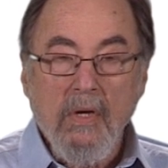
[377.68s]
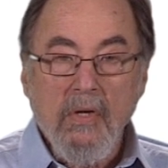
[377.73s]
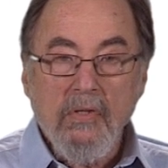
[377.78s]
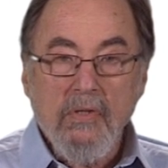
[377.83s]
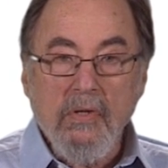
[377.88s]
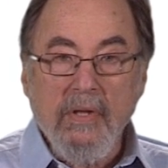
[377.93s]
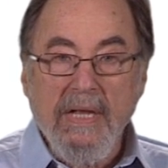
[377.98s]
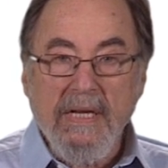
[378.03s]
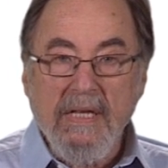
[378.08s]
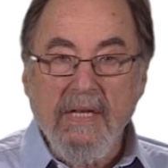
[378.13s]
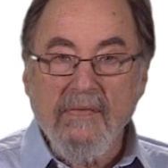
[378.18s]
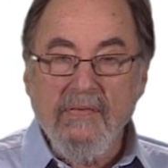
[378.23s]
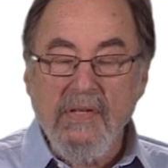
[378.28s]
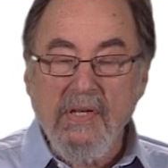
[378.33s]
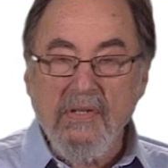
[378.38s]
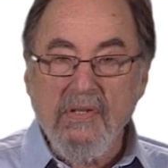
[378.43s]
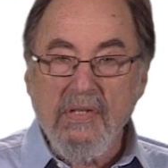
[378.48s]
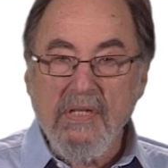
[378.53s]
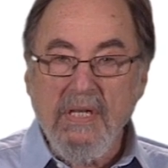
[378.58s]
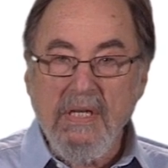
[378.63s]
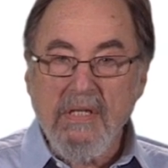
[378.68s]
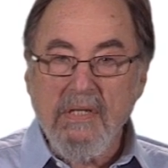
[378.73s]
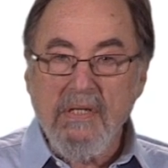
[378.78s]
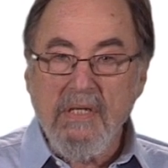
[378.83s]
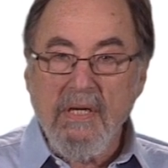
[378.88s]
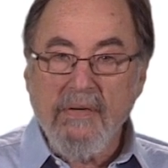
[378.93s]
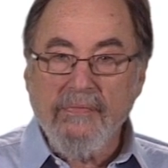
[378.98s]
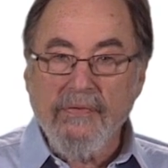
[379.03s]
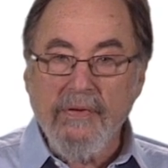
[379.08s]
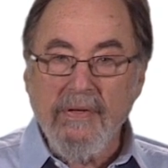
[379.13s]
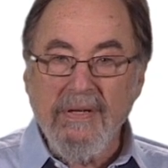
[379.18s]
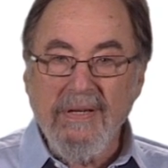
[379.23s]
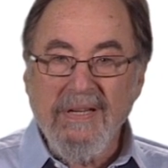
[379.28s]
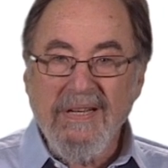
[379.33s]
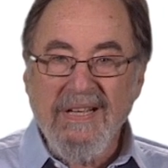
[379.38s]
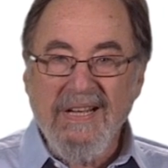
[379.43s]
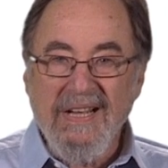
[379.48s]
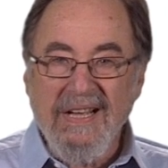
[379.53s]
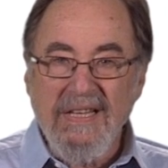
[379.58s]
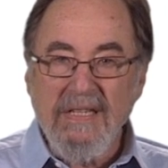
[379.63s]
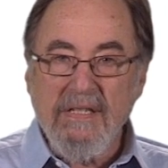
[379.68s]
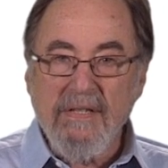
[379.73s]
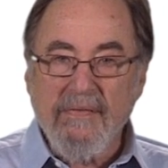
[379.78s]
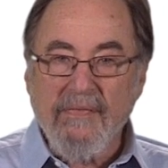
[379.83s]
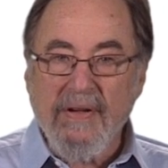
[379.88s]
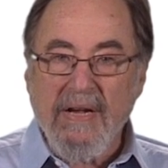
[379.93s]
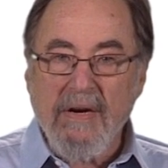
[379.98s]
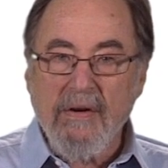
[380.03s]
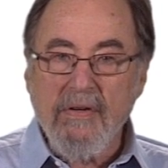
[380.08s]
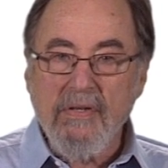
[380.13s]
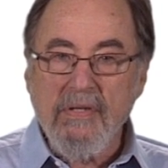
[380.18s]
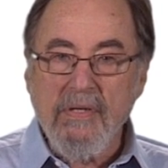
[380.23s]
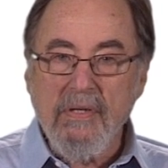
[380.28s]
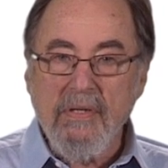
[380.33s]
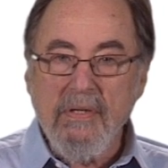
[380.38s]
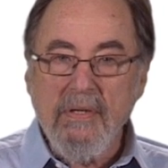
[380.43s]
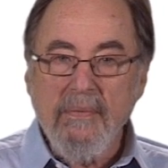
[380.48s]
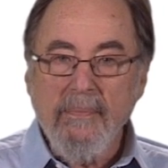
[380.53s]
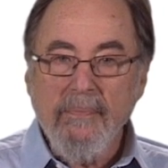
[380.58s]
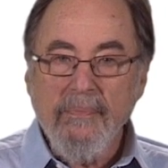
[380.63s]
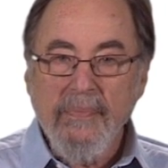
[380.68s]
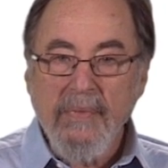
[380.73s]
So that gives us six different kinds of viruses.